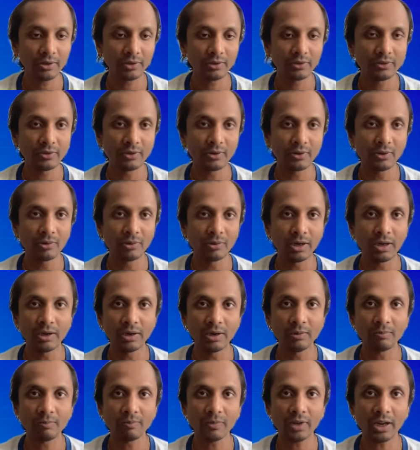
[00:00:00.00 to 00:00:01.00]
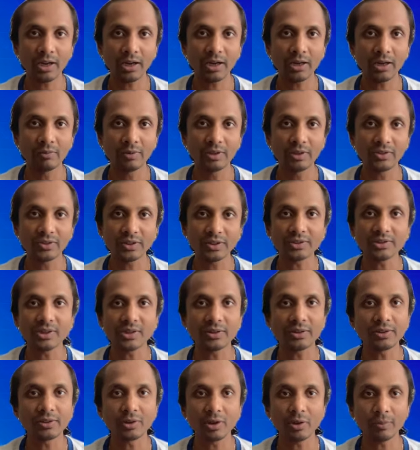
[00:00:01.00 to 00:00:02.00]
So I have listed
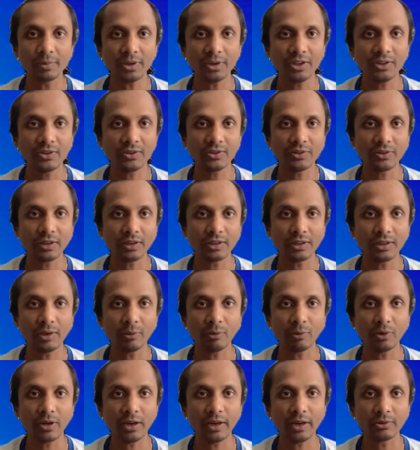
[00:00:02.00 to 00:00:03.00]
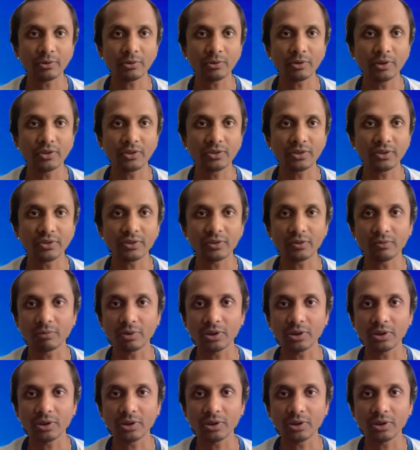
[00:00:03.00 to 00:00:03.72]
certain topics that I would like to discuss it